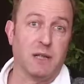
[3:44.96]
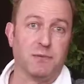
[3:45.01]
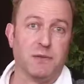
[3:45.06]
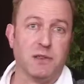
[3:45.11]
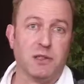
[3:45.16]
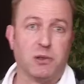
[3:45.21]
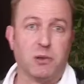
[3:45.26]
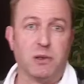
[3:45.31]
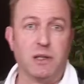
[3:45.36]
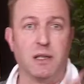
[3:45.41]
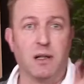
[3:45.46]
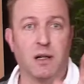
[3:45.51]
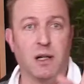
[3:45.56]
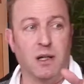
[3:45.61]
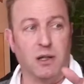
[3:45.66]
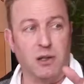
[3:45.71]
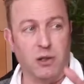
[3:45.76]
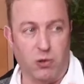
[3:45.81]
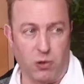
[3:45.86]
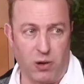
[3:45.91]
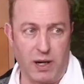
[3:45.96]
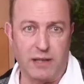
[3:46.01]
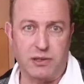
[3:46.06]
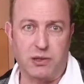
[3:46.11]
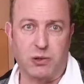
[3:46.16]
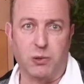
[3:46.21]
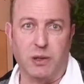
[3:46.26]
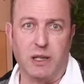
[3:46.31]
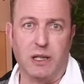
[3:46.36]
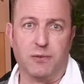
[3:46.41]
infantry,
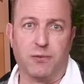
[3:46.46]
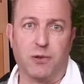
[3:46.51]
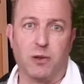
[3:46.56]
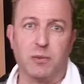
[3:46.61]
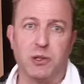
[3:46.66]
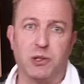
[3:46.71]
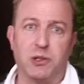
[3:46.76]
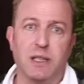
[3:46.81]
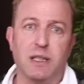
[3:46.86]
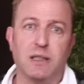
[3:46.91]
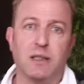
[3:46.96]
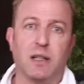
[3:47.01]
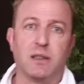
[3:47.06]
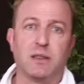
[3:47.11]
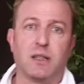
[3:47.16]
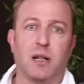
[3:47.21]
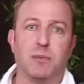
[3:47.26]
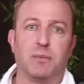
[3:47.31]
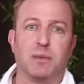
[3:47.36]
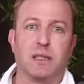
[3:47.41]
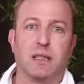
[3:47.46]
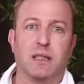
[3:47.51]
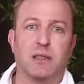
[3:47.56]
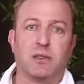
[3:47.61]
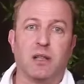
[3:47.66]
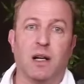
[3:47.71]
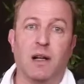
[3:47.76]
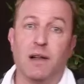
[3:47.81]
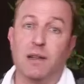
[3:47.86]
grass green for machine gun companies,